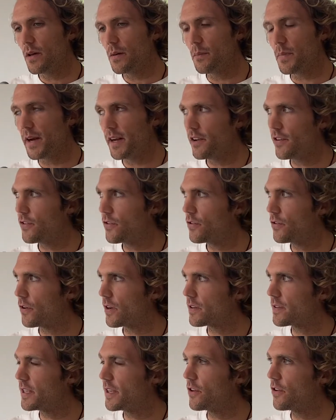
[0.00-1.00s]
manage to
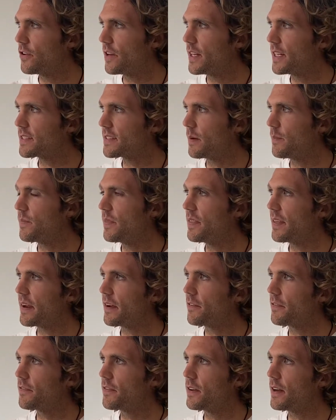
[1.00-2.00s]
articulate something that
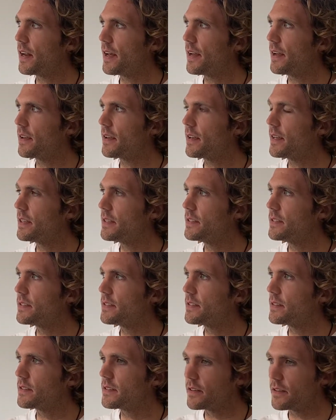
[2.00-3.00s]
I feel like
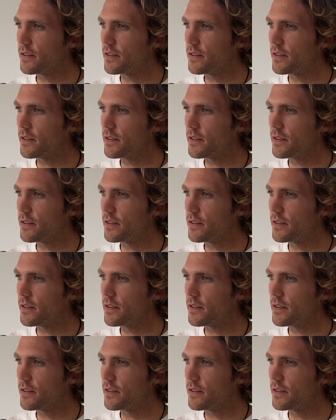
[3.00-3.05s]
is,